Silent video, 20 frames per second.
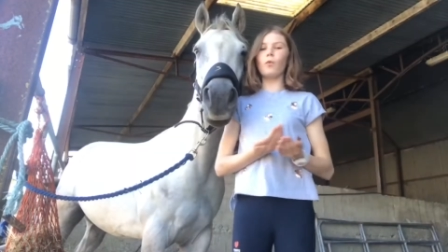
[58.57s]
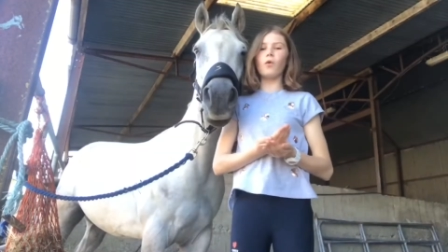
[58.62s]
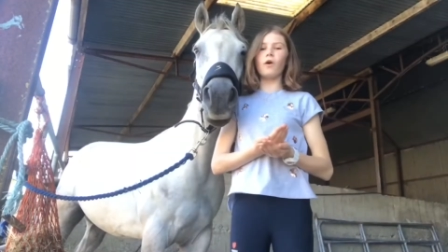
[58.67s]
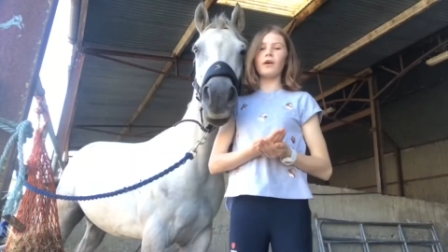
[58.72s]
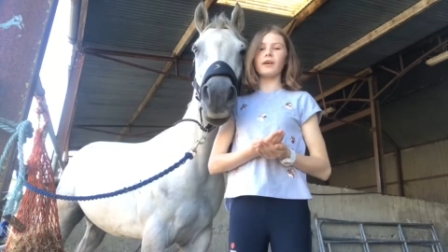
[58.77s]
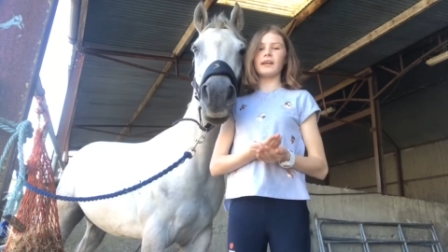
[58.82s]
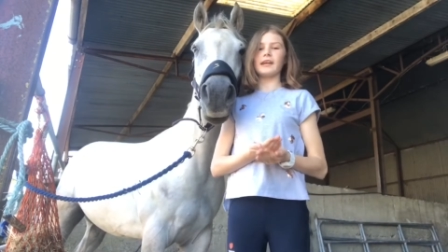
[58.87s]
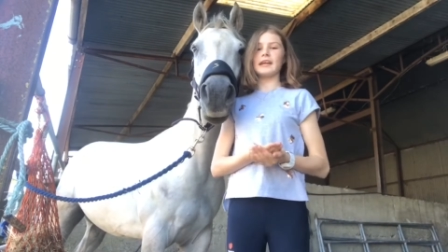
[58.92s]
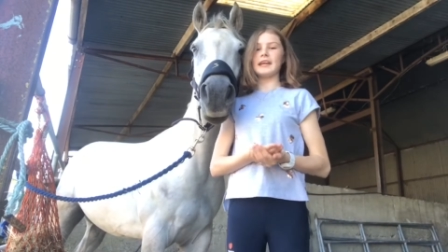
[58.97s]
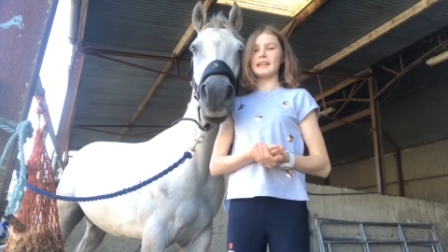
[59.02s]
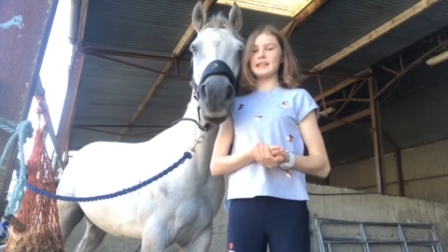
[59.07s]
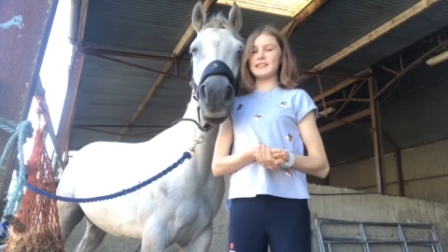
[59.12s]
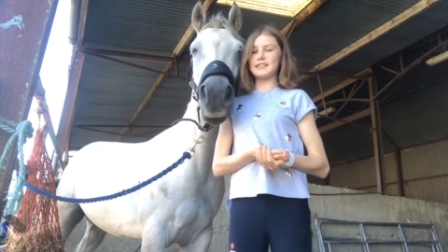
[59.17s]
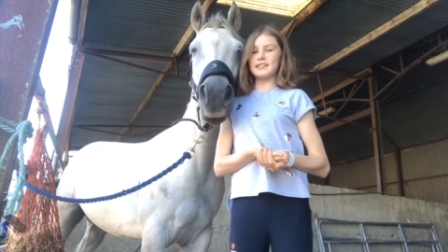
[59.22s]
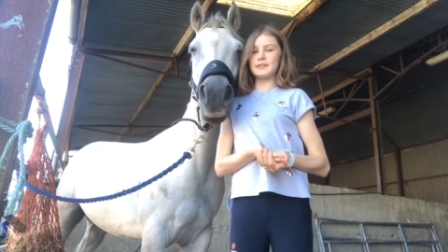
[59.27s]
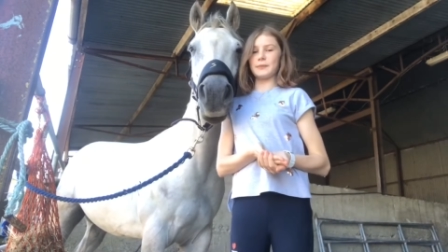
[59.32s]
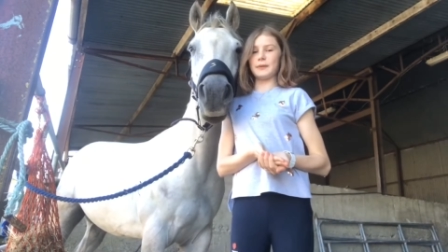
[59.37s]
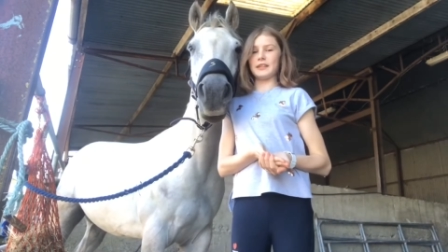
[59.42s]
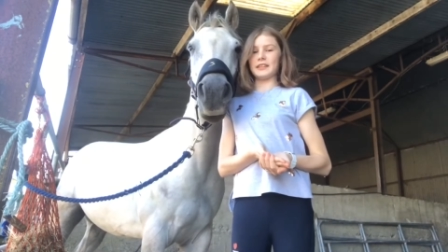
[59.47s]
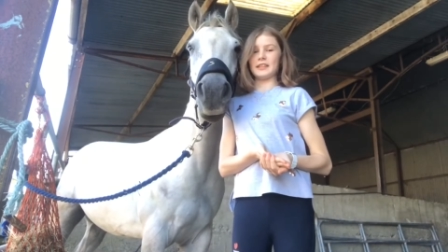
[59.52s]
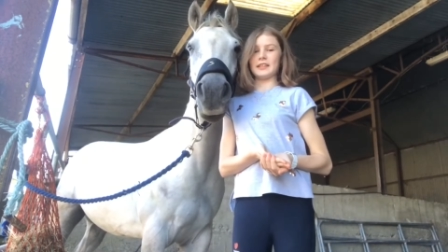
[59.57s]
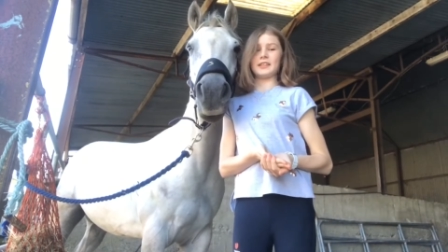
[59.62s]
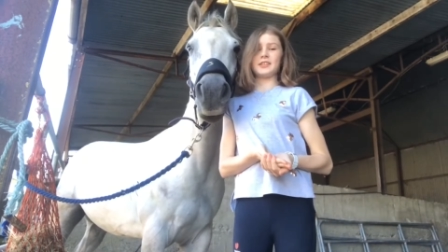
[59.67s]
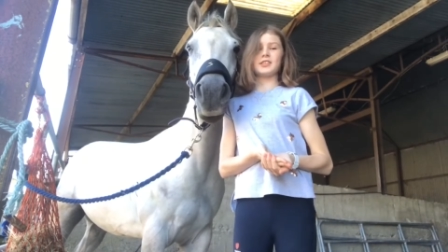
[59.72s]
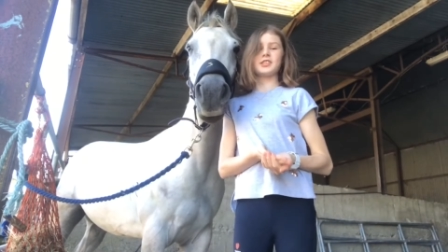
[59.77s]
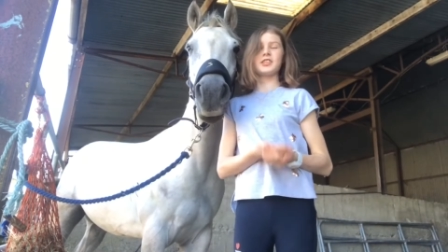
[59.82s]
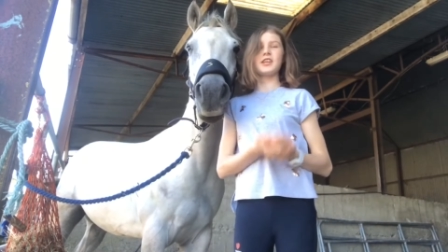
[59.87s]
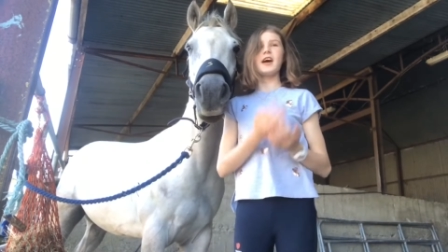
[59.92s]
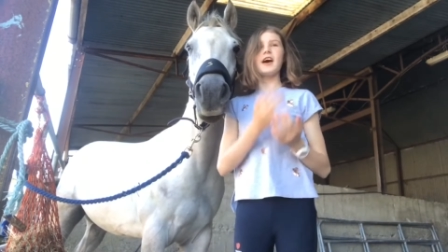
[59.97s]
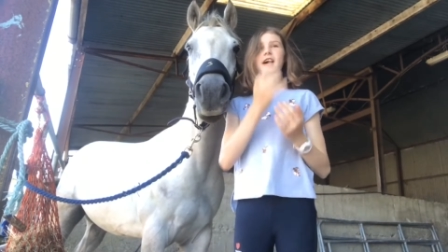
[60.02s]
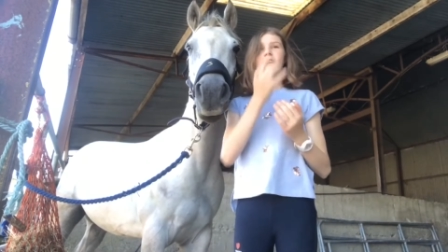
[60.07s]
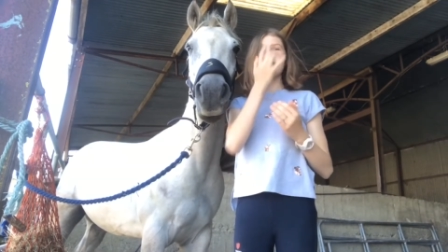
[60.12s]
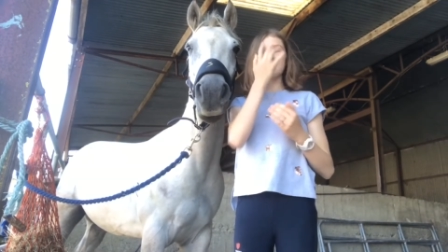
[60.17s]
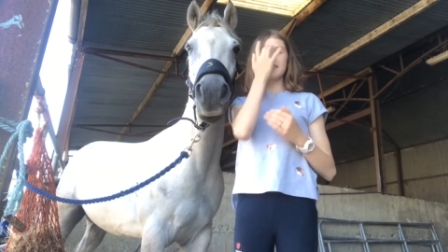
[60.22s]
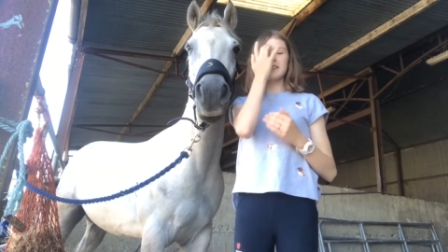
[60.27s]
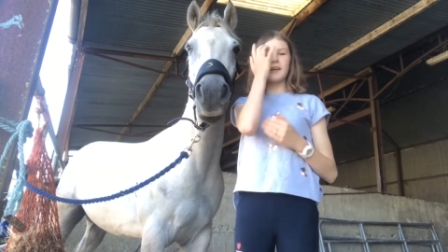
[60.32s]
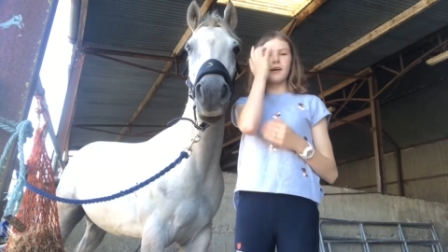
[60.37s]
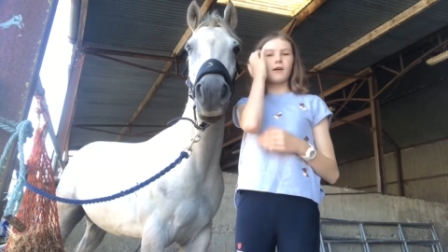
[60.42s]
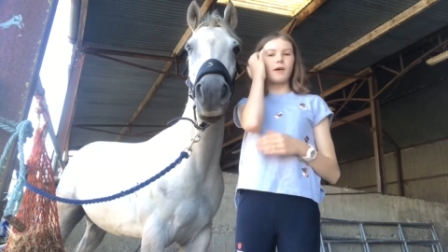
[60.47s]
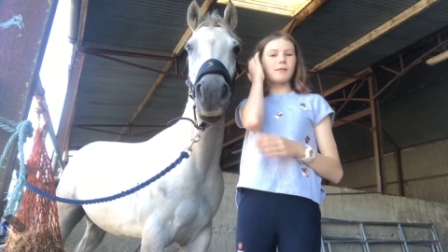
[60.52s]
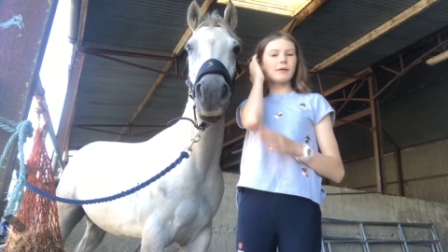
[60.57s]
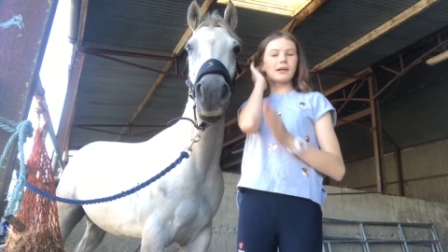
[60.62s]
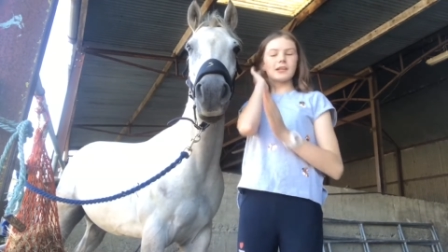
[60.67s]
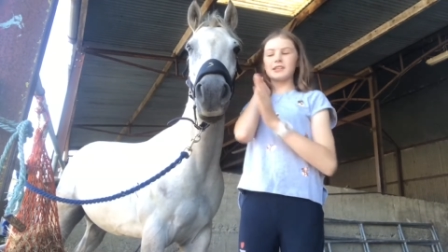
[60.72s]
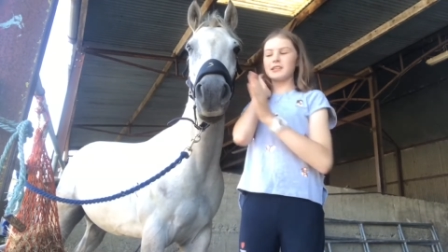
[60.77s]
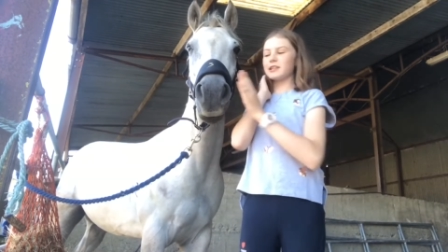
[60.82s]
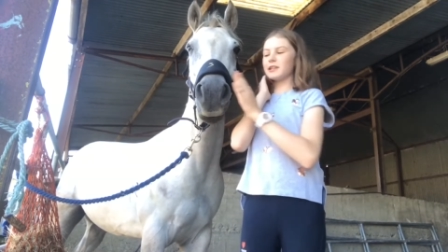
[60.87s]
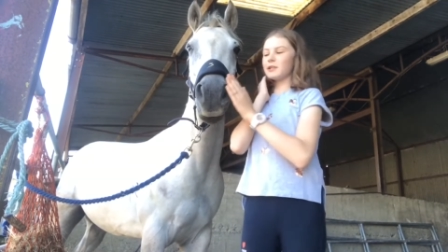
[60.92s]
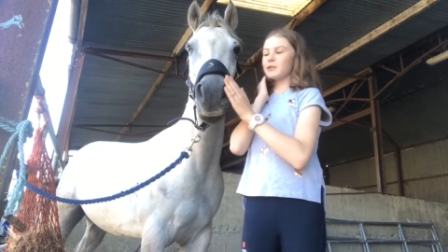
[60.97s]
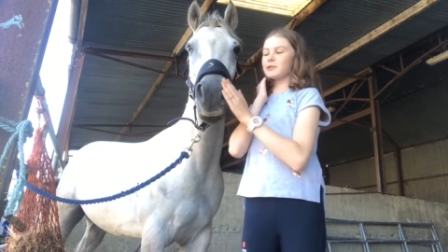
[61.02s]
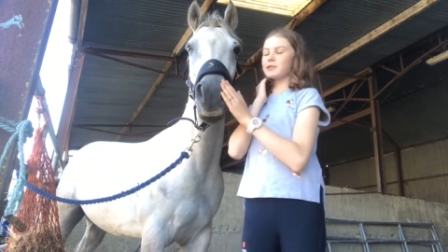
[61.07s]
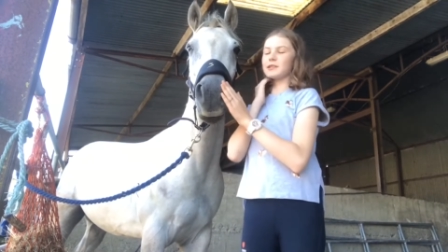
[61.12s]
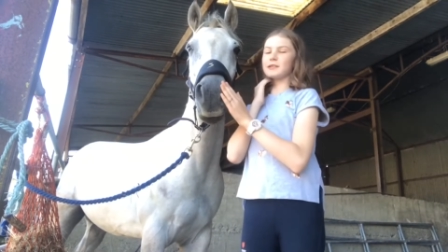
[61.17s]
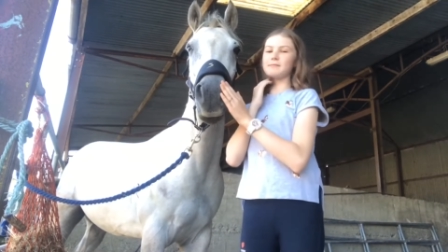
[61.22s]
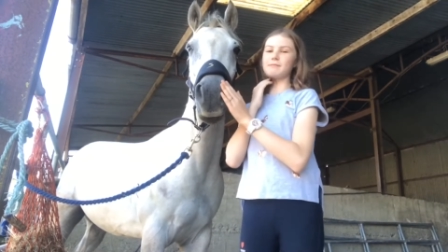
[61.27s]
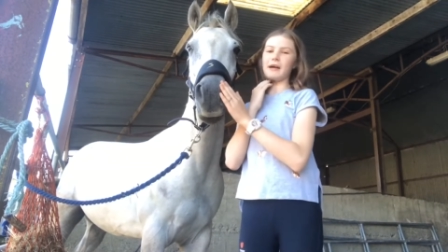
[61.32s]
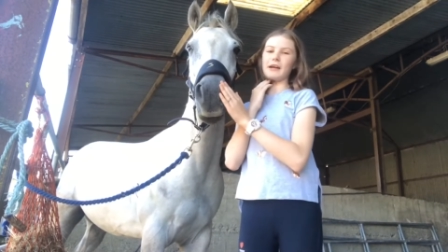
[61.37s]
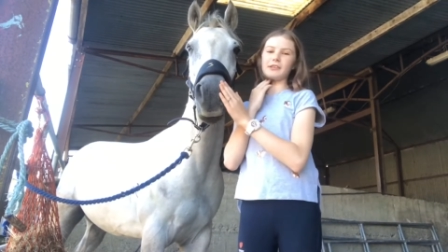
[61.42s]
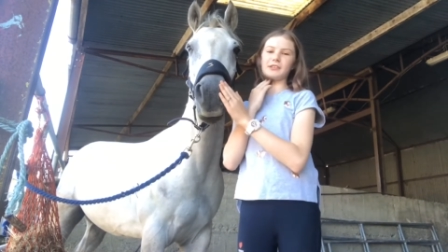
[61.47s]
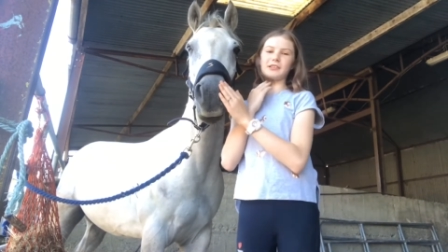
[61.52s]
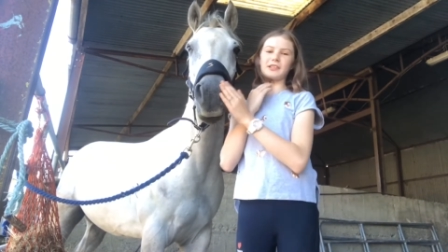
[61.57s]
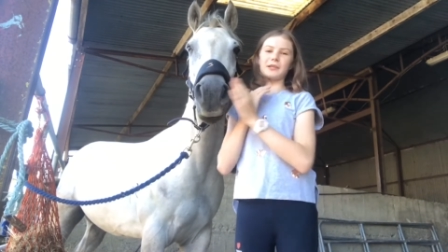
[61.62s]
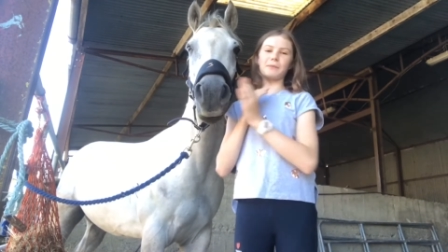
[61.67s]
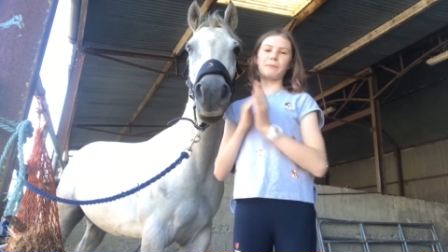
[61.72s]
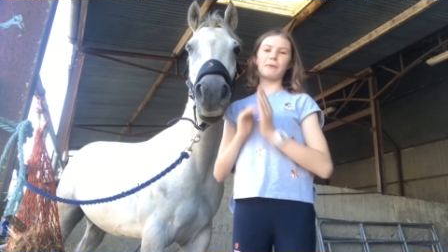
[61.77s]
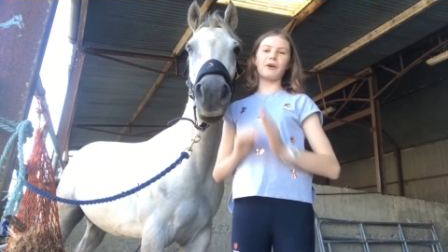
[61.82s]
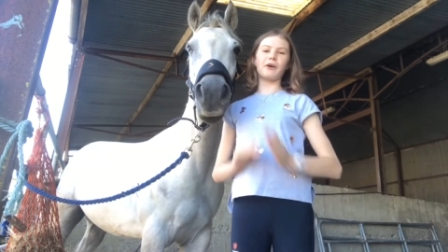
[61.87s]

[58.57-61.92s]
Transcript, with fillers: what is sweet itch? So I'm actually using Magic